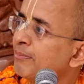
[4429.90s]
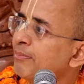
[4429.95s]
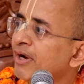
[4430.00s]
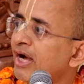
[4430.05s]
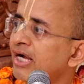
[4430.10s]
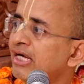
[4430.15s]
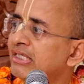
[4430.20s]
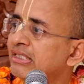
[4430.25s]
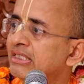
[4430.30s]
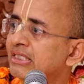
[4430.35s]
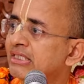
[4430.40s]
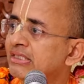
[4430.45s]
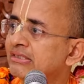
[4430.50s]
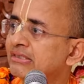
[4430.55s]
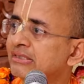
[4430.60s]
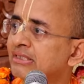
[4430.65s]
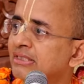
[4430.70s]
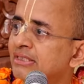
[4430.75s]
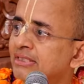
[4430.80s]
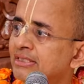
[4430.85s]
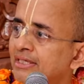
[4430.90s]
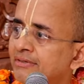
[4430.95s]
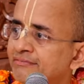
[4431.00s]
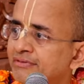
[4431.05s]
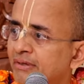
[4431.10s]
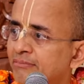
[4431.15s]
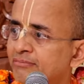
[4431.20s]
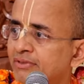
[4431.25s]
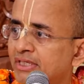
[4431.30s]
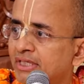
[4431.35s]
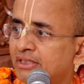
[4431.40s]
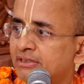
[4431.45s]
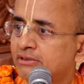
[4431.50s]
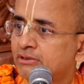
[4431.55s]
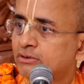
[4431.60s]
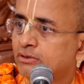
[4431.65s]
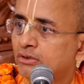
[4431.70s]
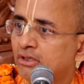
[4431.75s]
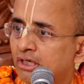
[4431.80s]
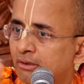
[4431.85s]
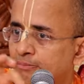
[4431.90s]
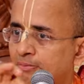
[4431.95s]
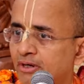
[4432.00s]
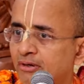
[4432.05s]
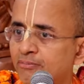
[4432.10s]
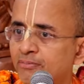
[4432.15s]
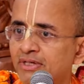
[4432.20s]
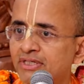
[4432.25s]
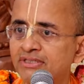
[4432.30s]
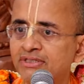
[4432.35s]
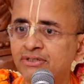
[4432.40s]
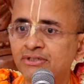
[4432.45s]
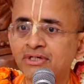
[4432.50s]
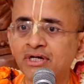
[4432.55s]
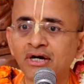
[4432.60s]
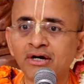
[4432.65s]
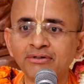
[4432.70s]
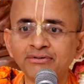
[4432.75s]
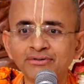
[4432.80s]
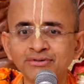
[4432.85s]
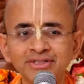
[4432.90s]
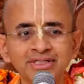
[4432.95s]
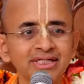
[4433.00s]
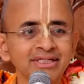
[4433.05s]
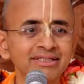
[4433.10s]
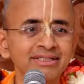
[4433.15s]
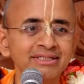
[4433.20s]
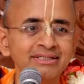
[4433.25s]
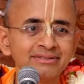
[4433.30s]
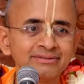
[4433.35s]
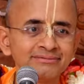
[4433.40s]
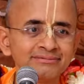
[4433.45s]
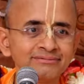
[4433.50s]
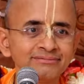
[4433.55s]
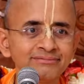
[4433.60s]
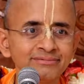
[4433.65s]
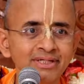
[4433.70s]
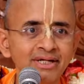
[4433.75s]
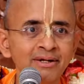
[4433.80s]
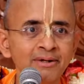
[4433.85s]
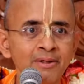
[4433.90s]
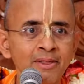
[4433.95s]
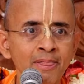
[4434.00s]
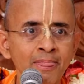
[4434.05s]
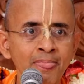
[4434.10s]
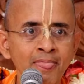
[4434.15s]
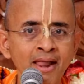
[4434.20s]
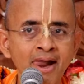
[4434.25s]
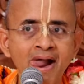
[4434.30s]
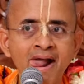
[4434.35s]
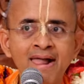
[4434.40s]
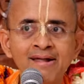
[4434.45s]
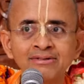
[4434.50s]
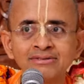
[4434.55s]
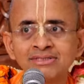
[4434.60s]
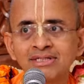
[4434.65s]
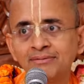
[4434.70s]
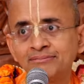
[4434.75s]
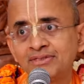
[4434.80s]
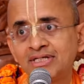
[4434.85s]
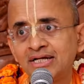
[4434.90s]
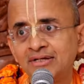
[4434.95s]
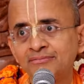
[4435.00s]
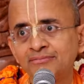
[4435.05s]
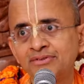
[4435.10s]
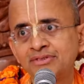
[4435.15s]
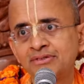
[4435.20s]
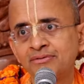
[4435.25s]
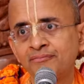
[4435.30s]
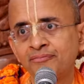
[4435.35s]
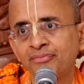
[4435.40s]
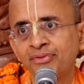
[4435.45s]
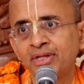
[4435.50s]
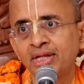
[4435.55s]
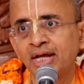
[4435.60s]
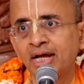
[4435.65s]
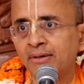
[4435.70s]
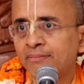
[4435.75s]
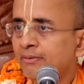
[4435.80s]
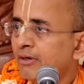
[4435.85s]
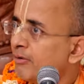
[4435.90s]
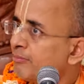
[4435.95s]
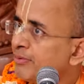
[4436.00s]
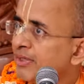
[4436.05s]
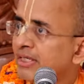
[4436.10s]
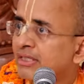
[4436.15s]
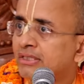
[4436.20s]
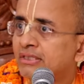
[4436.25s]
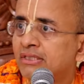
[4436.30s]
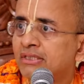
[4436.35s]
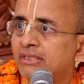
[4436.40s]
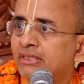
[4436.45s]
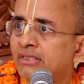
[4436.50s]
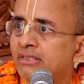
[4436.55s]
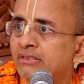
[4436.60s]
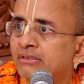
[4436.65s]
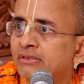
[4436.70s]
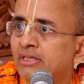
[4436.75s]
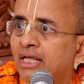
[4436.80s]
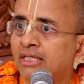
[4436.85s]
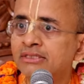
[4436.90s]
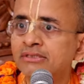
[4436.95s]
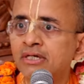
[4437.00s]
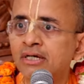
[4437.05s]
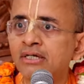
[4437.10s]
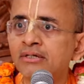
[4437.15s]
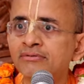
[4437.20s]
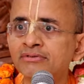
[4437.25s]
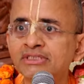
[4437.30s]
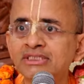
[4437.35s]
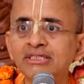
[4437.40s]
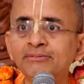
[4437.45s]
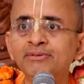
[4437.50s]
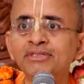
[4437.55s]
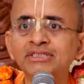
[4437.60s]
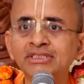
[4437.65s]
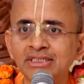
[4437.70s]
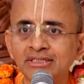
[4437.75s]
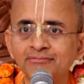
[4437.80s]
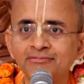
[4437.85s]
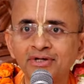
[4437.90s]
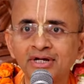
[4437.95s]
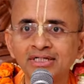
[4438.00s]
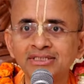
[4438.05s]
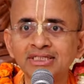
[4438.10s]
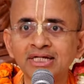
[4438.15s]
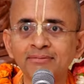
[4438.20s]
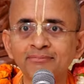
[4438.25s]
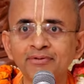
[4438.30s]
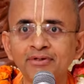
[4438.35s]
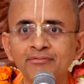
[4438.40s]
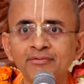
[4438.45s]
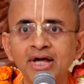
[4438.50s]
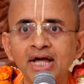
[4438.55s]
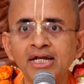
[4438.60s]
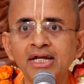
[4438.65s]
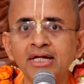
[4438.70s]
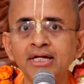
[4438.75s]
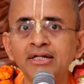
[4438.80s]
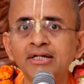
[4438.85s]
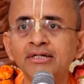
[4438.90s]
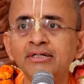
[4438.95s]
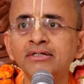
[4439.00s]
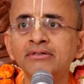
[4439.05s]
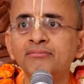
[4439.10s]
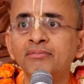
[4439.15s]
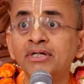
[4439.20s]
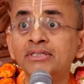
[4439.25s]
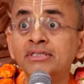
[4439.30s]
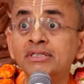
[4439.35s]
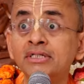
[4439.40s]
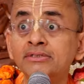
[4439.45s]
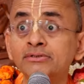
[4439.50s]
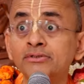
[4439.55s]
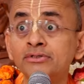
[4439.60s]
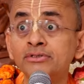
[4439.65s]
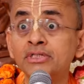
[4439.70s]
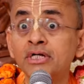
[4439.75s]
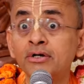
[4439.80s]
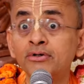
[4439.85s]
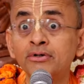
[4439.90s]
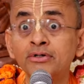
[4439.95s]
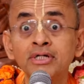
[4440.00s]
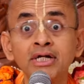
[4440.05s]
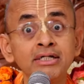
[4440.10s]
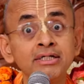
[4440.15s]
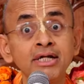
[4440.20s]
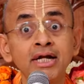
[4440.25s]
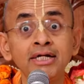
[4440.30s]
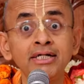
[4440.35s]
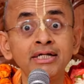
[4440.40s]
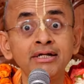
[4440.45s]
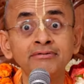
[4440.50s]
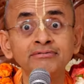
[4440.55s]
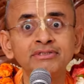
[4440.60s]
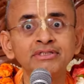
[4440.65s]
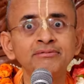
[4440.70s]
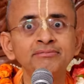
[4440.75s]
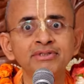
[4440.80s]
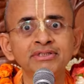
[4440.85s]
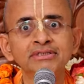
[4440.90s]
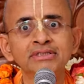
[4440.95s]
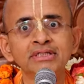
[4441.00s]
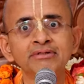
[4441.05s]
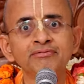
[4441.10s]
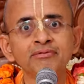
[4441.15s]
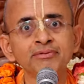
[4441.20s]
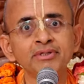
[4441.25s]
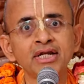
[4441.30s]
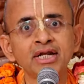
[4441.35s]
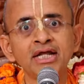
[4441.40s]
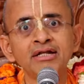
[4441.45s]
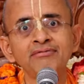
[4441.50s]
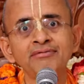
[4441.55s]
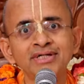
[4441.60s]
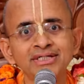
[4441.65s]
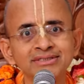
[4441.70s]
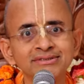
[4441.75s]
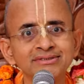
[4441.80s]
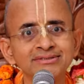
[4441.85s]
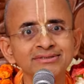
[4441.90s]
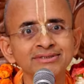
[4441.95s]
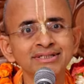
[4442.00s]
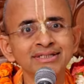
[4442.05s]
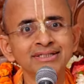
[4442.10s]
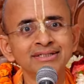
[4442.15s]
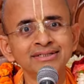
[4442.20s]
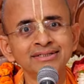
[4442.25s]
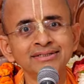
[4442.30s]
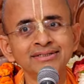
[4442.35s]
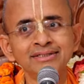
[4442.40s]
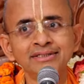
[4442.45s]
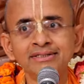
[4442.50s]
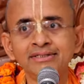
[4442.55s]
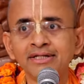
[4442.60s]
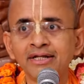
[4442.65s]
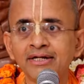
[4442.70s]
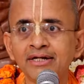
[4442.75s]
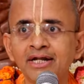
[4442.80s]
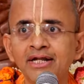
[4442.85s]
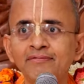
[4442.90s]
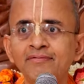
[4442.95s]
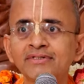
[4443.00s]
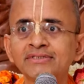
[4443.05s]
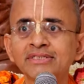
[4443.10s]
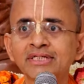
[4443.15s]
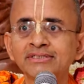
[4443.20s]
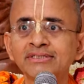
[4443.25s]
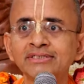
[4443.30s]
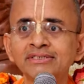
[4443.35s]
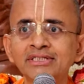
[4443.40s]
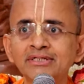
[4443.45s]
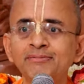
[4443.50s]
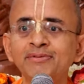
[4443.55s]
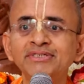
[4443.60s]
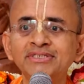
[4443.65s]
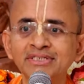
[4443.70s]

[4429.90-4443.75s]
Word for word: But the point is, if something is good, Prabhupada knew how to take it. Huh? Sometimes. And Prabhupada, uh, like uh, GBC, for example, where did uh, Bhaktisansara Thakur get the idea of GBC? From the railways. Indian Railways has a